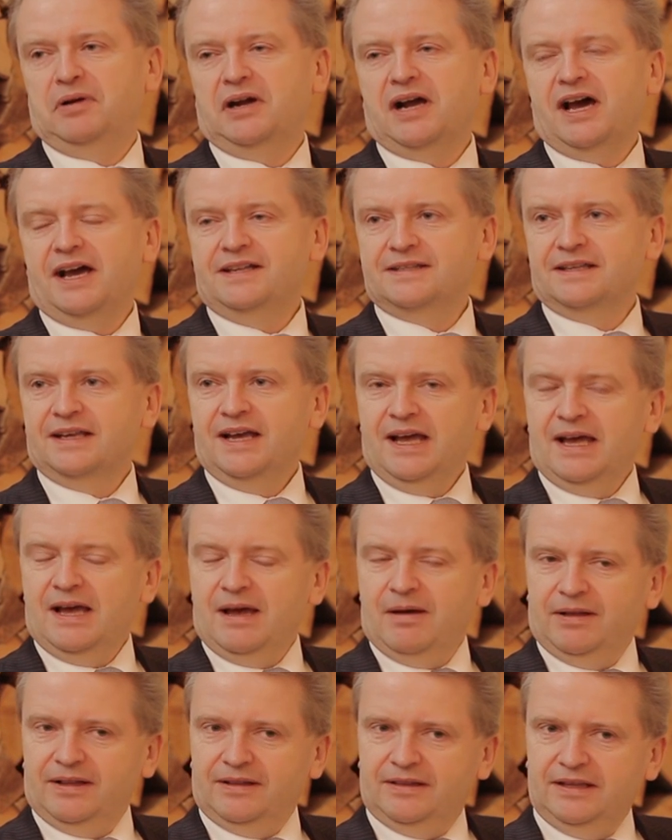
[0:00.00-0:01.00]
price.
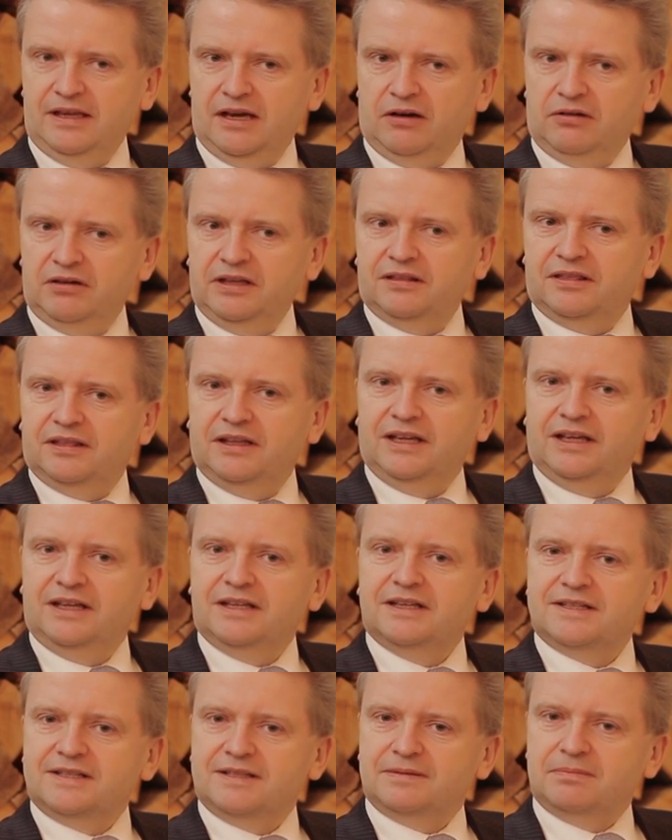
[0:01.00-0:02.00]
The only thing
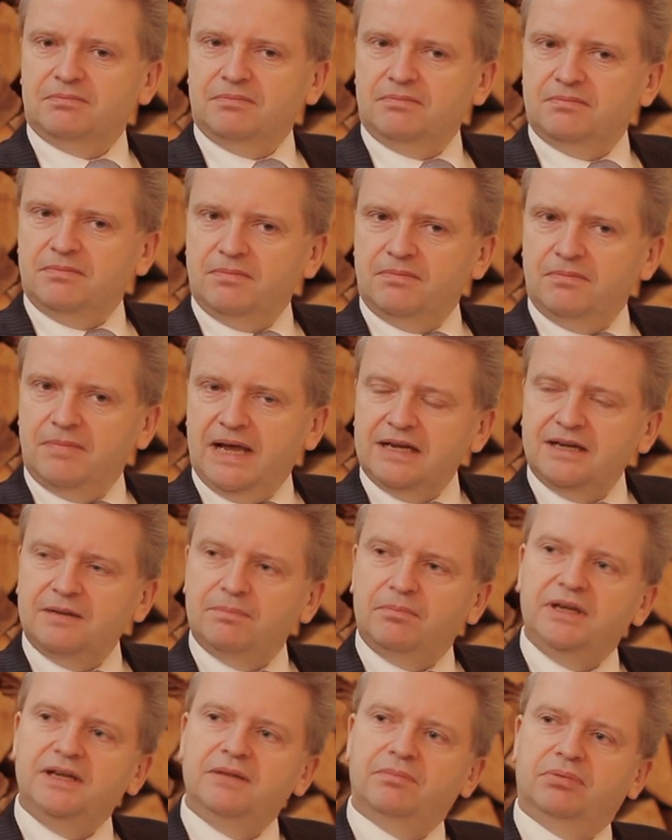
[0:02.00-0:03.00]
is many
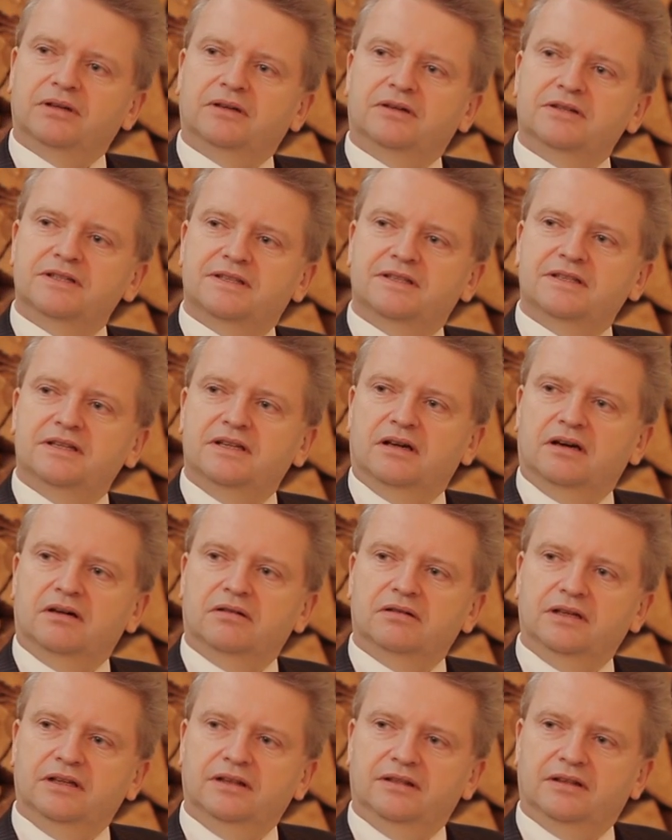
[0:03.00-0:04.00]
people consider
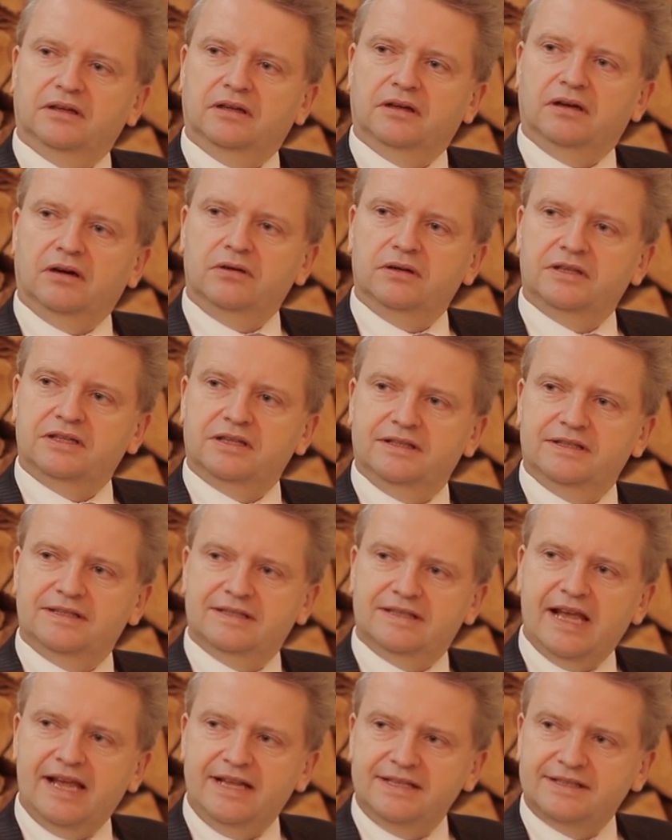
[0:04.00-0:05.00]
only the gold
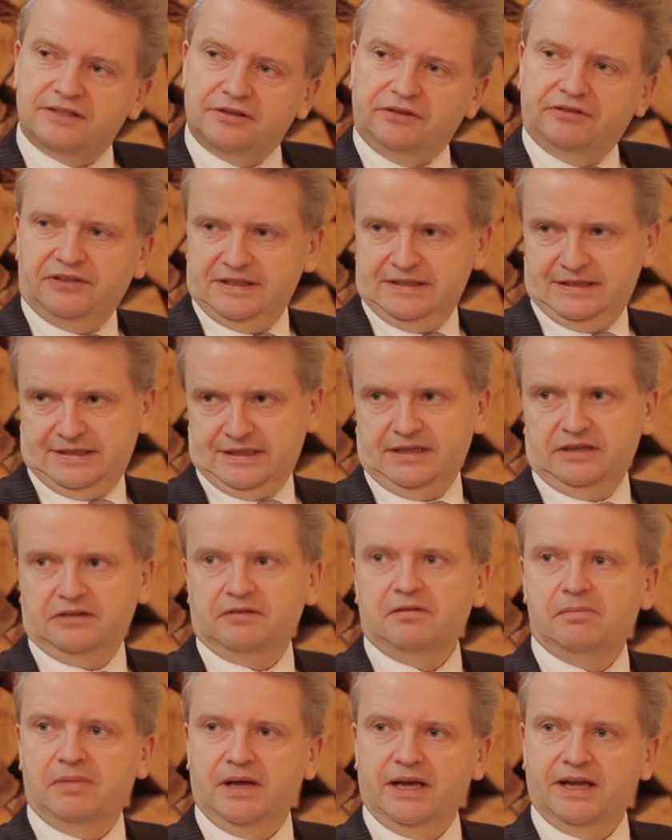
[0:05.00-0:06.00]
sales of the
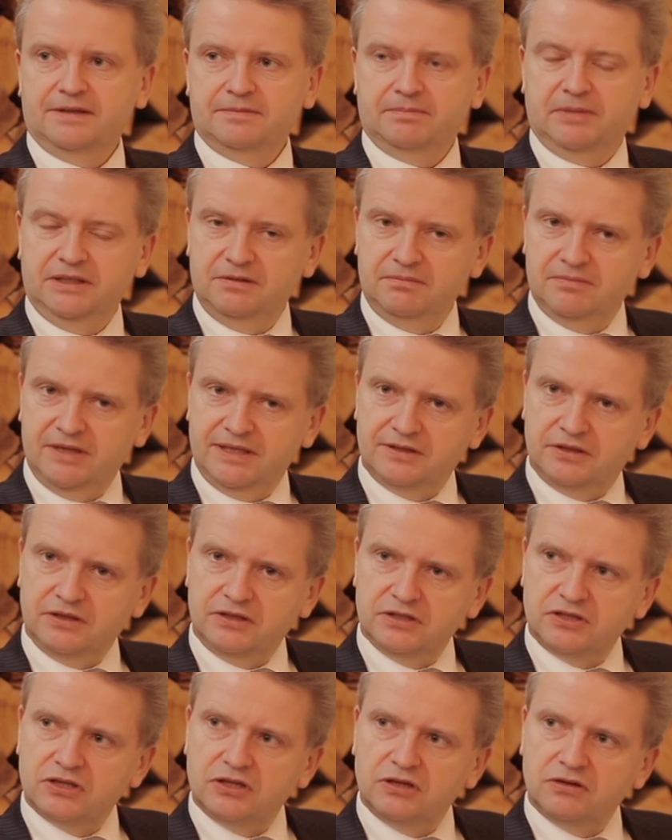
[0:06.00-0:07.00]
central banks, but you must
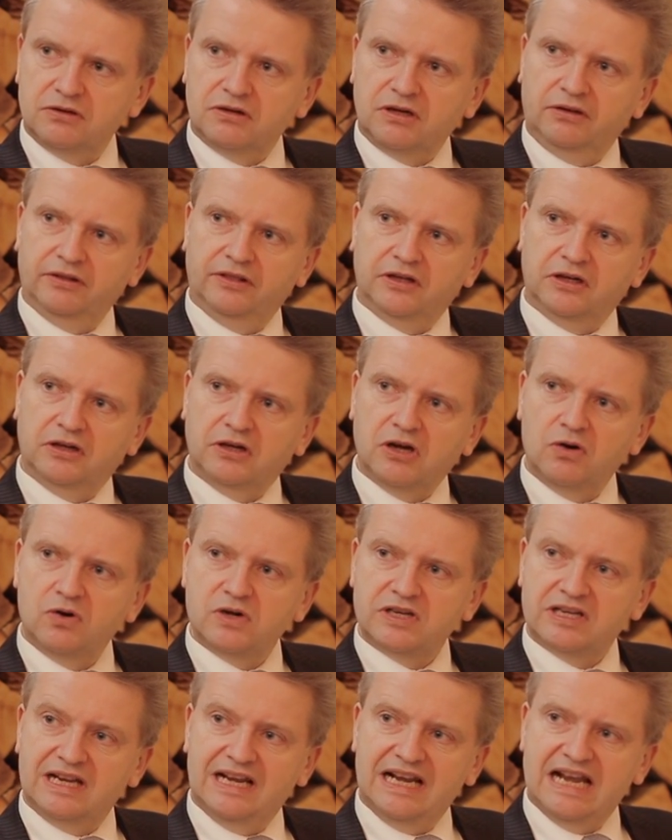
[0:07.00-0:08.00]
also look on the
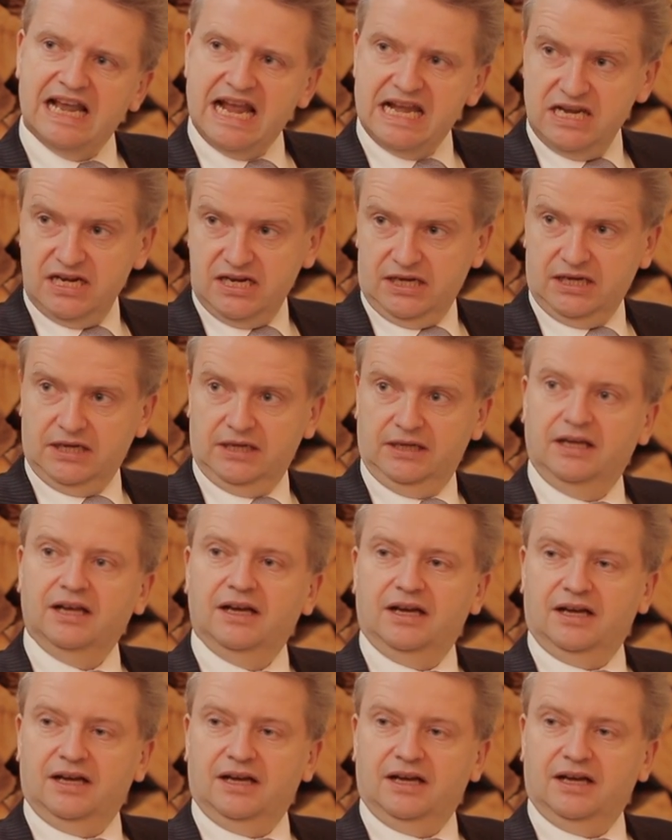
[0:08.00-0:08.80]
gold lending.